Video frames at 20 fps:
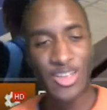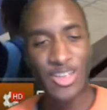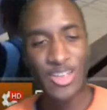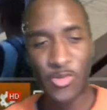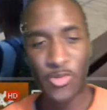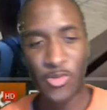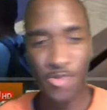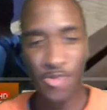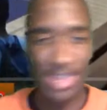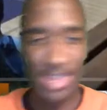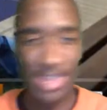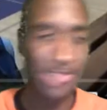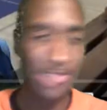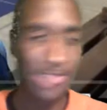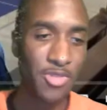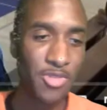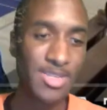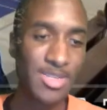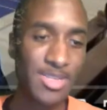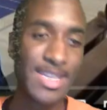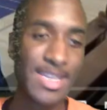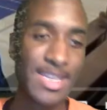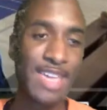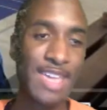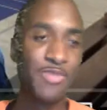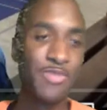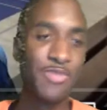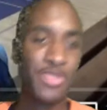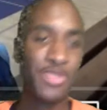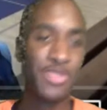right up on the
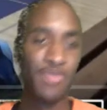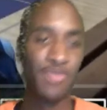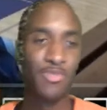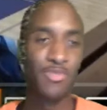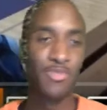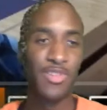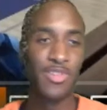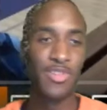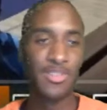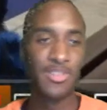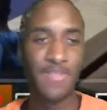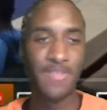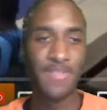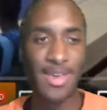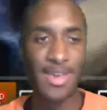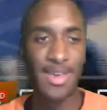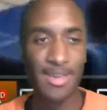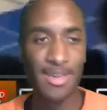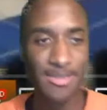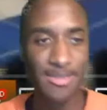table to report your foul.